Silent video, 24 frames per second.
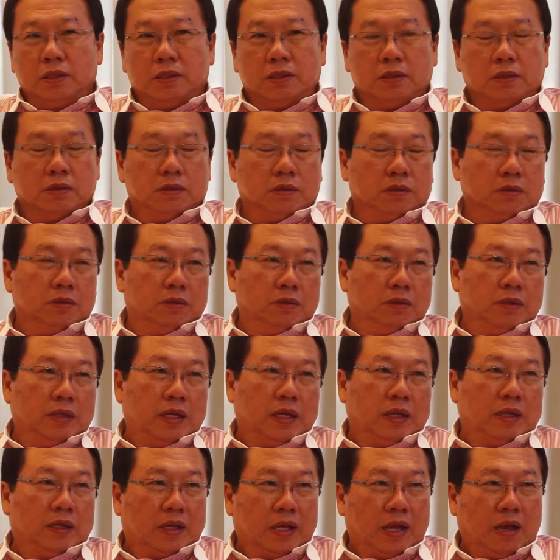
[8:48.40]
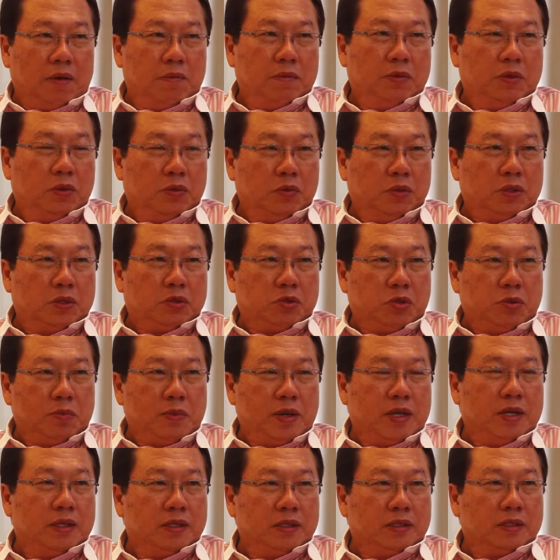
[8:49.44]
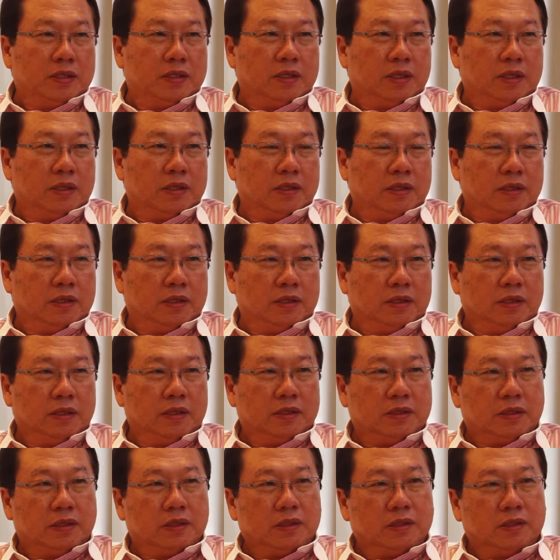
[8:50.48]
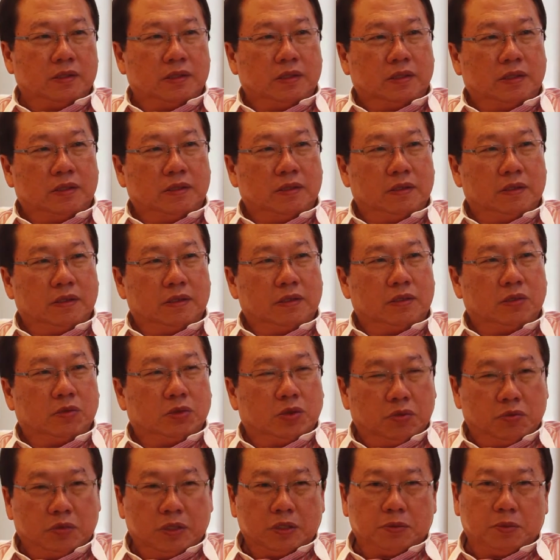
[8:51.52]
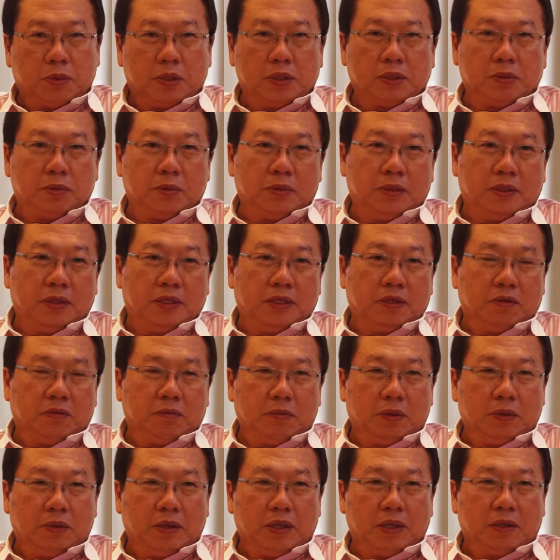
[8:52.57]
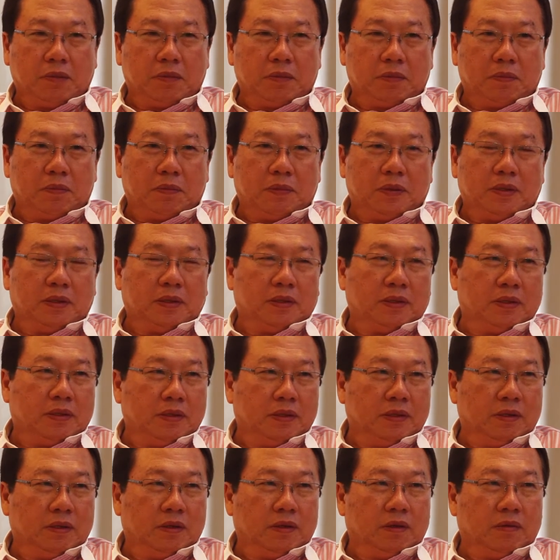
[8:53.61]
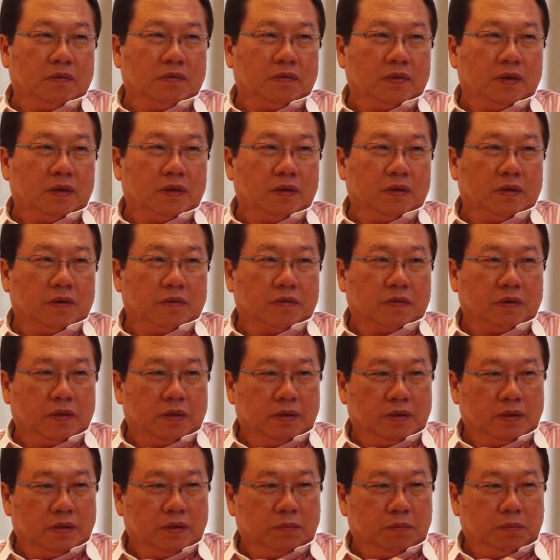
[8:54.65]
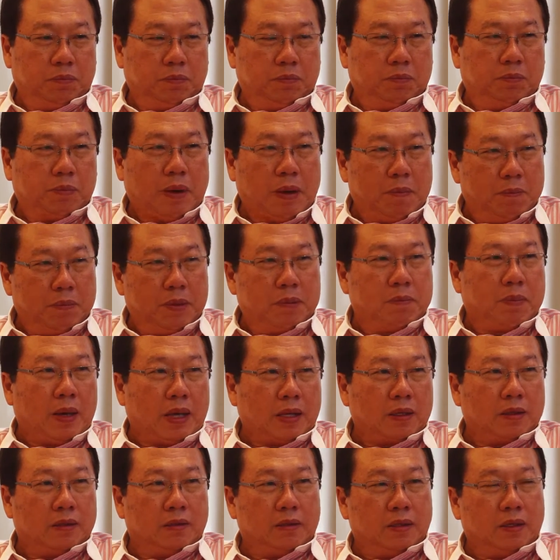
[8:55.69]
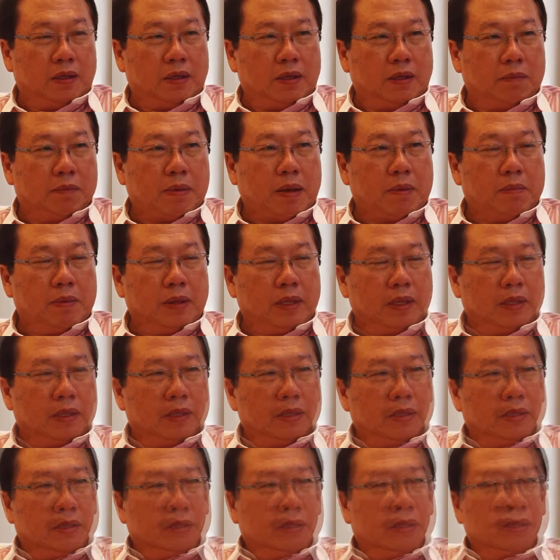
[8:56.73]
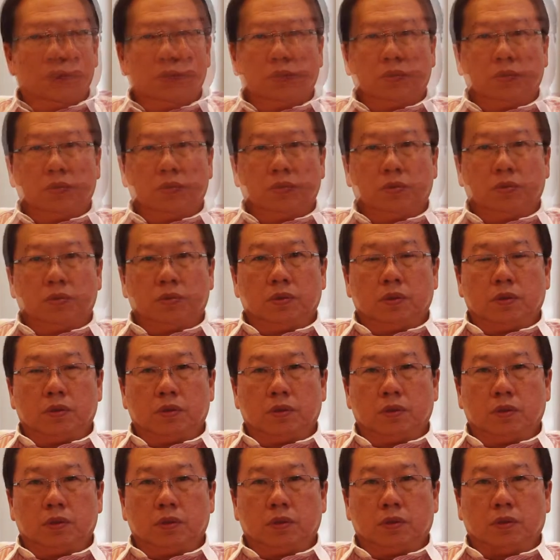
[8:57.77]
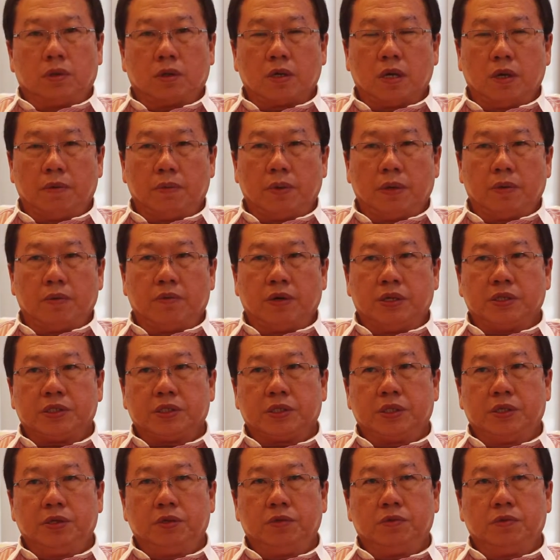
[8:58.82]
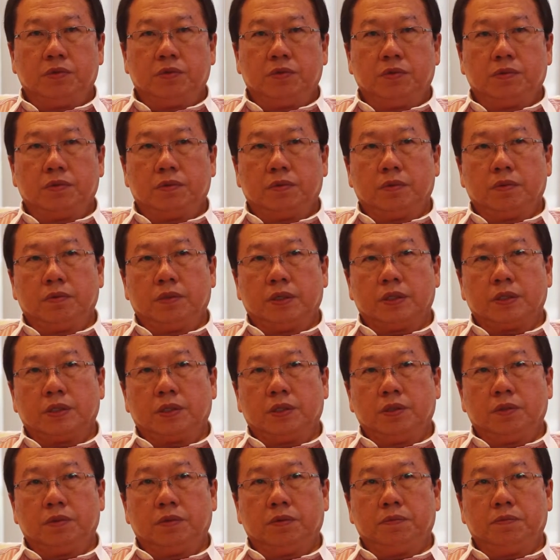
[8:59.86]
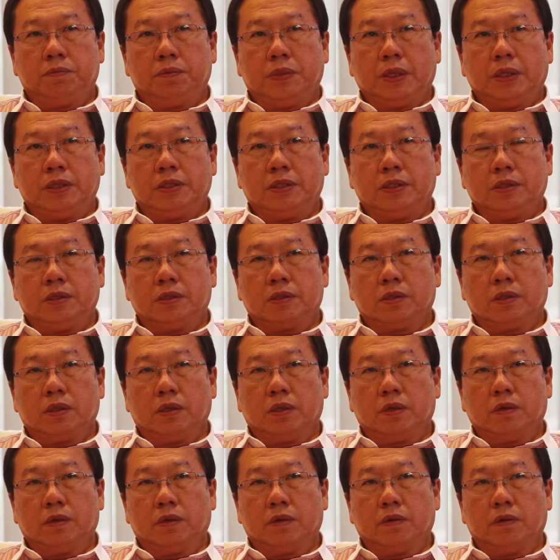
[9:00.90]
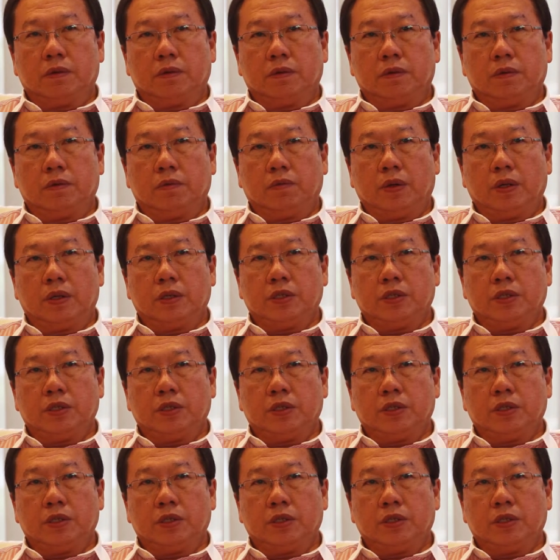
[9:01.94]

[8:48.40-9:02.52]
So like the government always reminds us that it's the social responsibility of building, of pumping back to the public. So talking about rescue basis, whether